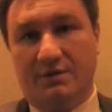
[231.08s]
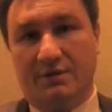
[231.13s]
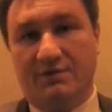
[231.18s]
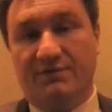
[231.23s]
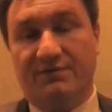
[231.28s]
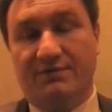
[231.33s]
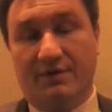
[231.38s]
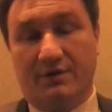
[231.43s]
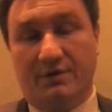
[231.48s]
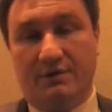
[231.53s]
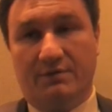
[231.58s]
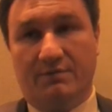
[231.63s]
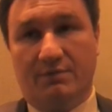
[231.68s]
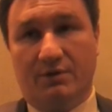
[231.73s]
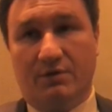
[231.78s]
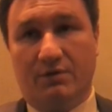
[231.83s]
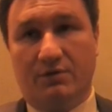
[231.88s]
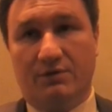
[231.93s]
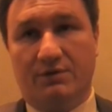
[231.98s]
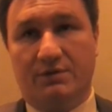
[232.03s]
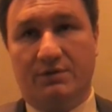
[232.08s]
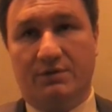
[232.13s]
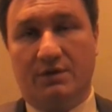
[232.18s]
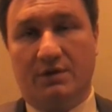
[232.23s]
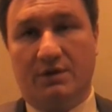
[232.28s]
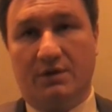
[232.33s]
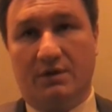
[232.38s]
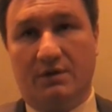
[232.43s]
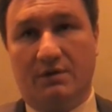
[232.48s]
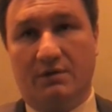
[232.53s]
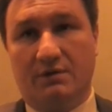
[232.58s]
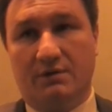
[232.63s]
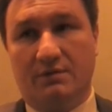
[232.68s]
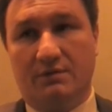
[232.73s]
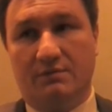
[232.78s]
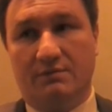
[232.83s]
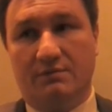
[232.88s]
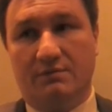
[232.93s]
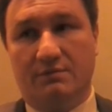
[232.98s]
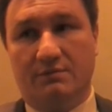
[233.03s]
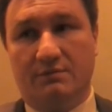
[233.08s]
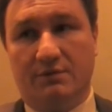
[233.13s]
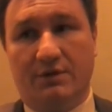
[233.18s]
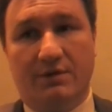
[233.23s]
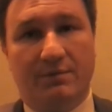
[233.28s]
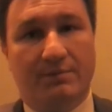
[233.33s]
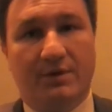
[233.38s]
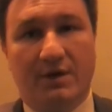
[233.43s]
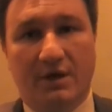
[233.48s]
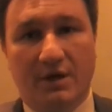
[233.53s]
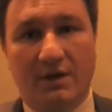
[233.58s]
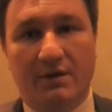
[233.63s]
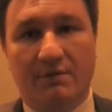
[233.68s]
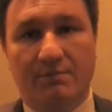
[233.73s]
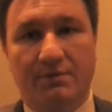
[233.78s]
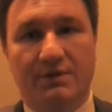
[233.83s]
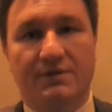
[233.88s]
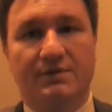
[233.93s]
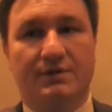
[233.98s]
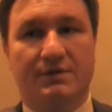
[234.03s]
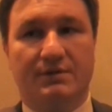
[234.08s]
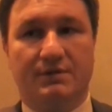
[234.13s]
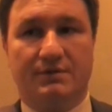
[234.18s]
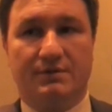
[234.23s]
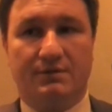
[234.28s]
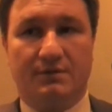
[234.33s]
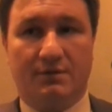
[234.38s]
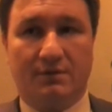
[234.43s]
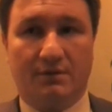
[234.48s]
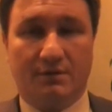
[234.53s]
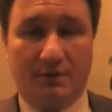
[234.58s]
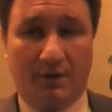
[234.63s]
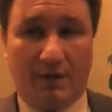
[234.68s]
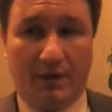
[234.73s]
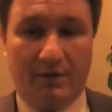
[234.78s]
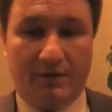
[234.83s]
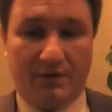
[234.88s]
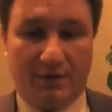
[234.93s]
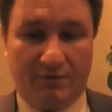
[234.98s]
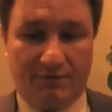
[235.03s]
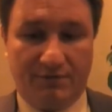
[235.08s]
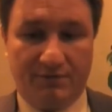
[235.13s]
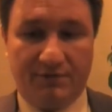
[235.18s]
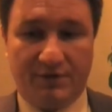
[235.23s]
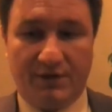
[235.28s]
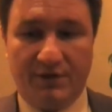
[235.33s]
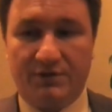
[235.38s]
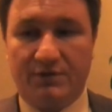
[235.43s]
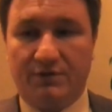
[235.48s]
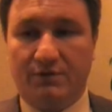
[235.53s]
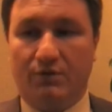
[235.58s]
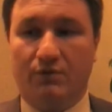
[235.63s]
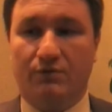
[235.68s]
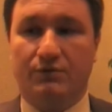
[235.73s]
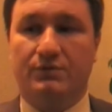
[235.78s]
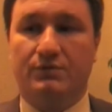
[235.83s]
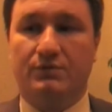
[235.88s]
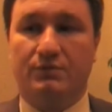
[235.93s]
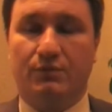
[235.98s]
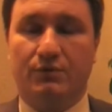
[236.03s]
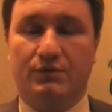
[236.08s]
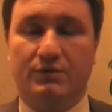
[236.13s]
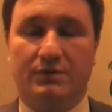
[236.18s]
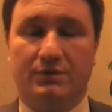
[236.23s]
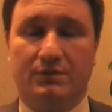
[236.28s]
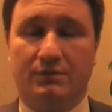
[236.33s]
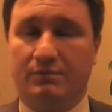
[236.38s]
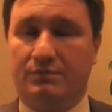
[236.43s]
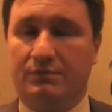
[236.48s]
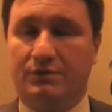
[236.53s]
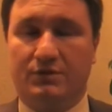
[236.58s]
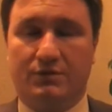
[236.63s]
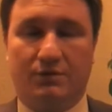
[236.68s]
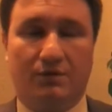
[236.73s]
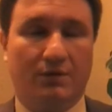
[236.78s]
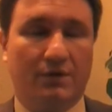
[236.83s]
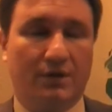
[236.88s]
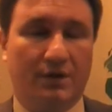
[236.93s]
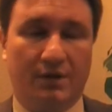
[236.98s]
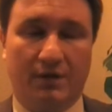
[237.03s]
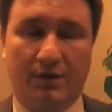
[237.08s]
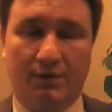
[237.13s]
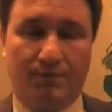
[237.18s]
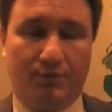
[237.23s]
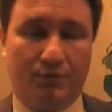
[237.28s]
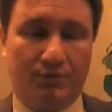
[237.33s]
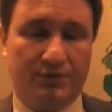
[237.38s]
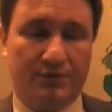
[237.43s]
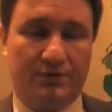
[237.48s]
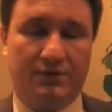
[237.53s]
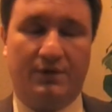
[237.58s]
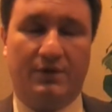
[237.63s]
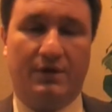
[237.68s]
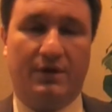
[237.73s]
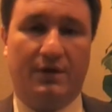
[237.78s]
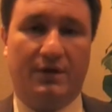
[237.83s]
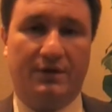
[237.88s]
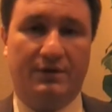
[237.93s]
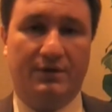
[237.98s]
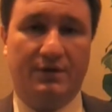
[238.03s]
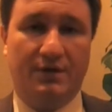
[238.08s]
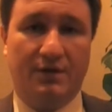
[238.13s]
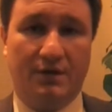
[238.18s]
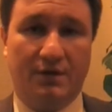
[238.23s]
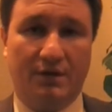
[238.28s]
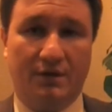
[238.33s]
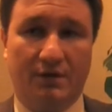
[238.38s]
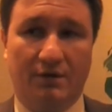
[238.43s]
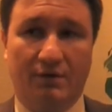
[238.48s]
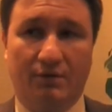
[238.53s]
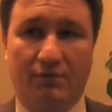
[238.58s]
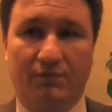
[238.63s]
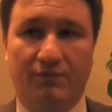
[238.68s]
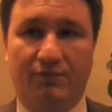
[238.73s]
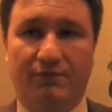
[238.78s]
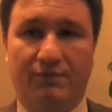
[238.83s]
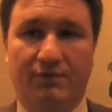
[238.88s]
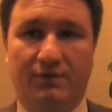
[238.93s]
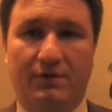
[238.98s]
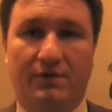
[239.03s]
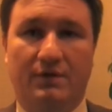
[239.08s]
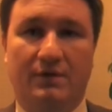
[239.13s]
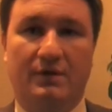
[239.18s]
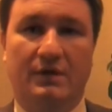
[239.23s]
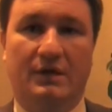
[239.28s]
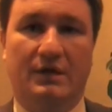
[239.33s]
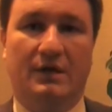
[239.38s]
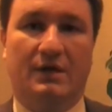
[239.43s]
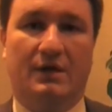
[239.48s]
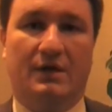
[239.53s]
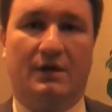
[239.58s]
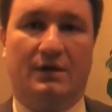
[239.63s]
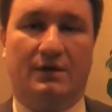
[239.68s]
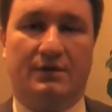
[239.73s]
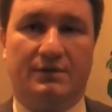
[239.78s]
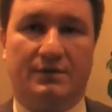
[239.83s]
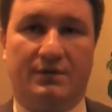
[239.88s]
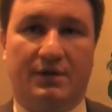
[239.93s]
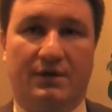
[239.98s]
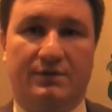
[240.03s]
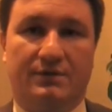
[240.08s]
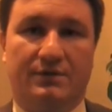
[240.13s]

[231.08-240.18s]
field, because in the beginning, business and Confederation also was strongly opposite the idea of state